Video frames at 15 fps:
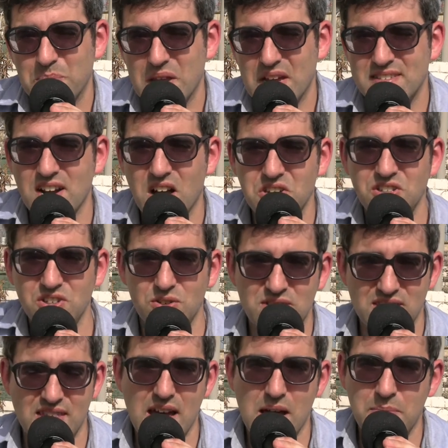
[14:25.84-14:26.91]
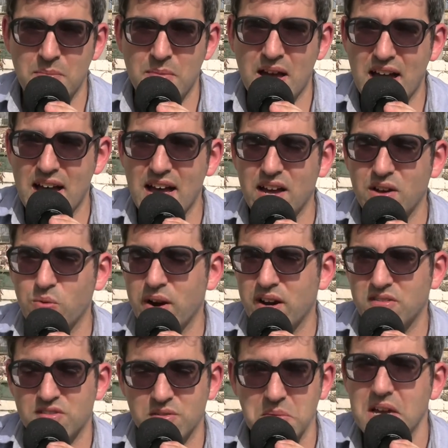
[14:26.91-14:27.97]
It's not news to them.
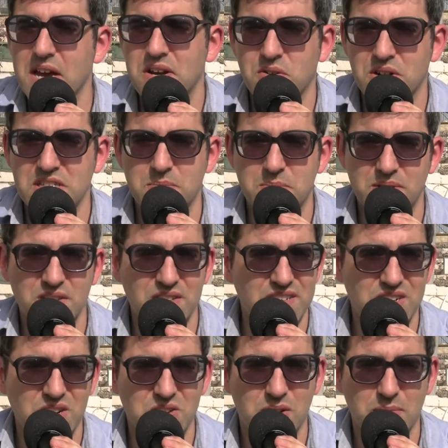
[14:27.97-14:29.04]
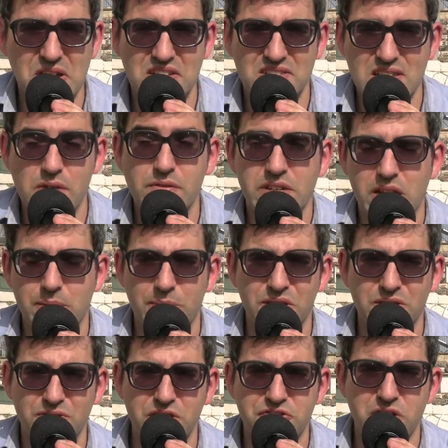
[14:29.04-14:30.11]
Whereas for me, I'd only, you know, come on a 7-day
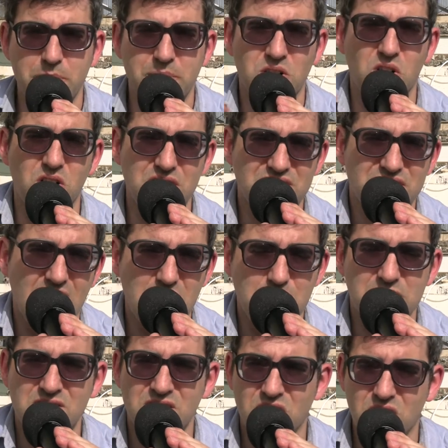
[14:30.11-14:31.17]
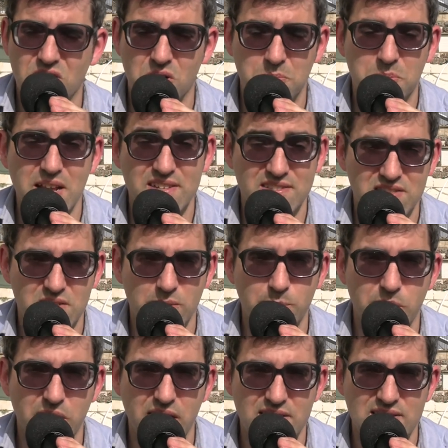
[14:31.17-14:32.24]
birthright trip, and all this came as an unpleasant
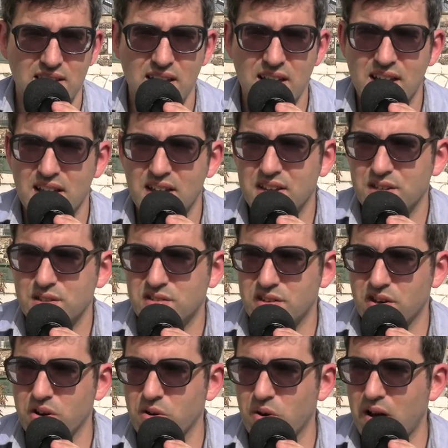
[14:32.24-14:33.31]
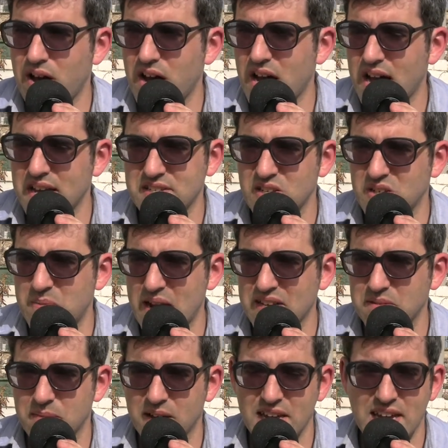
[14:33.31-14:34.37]
surprise. So I
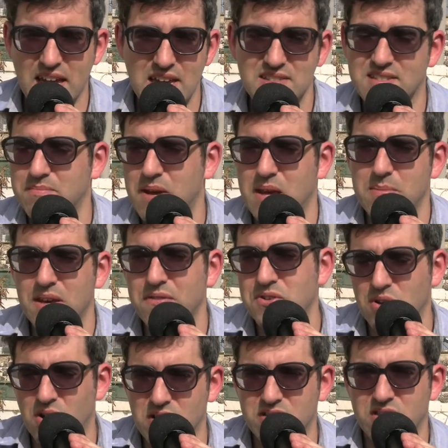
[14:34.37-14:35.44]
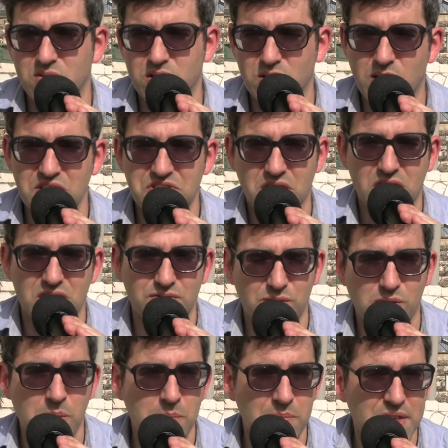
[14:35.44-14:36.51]
suspect in my case, and maybe if you also are watching this
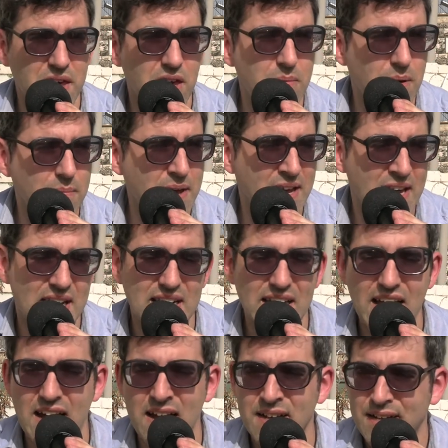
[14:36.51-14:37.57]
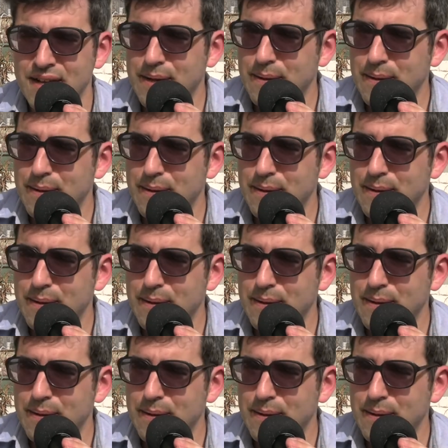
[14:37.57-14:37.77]
from thinking about making Aliyah,